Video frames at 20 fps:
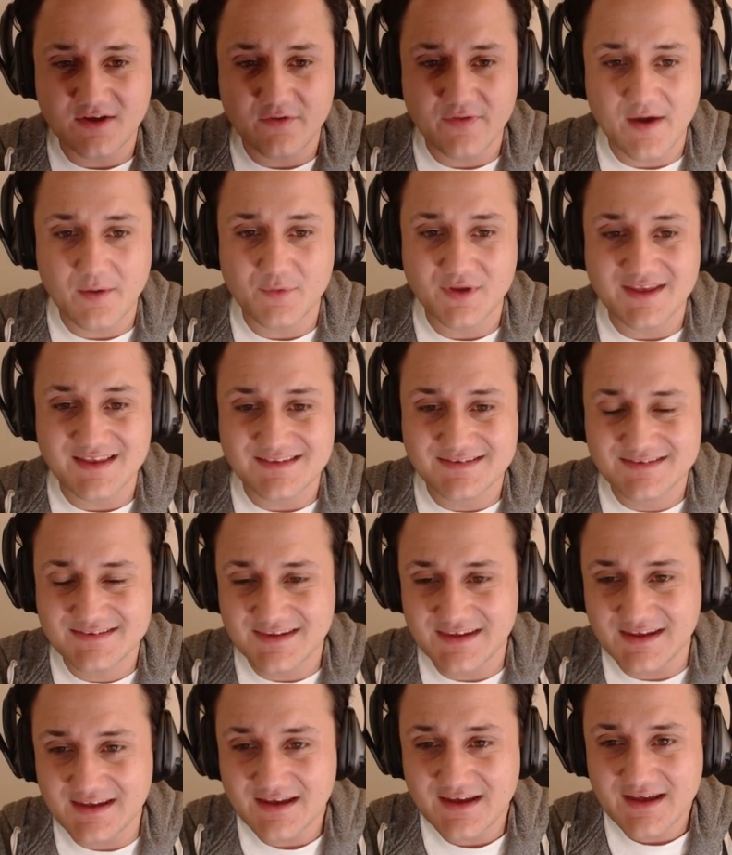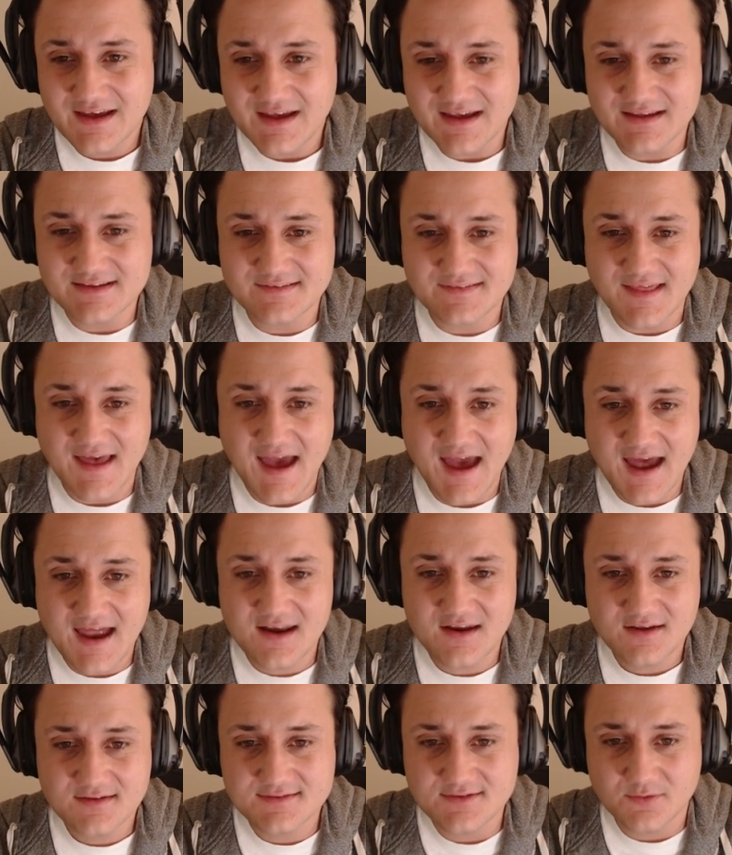that we can see is the
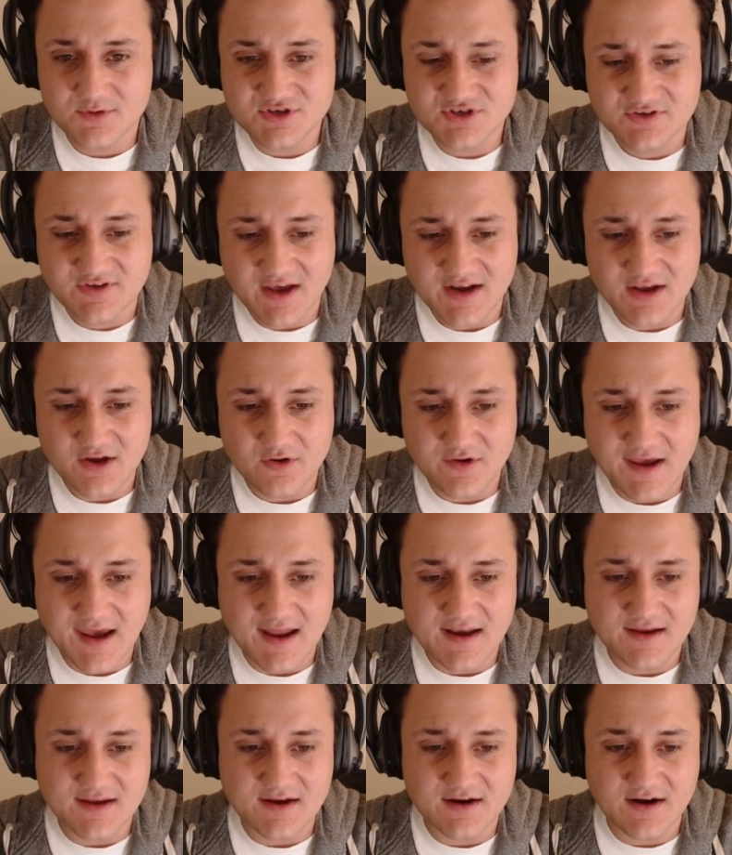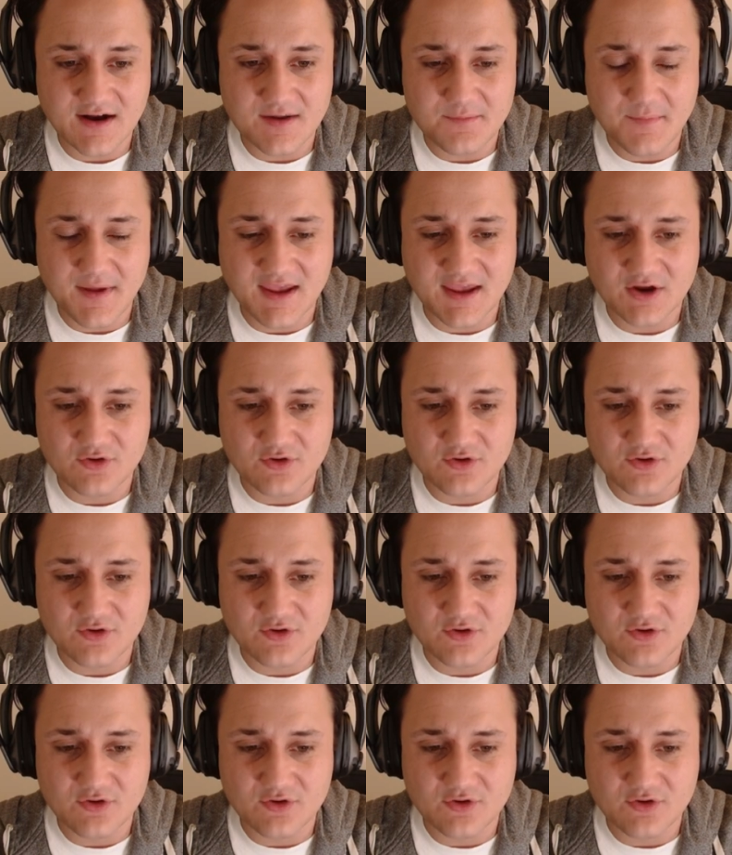head. So we just got to go to head here and make it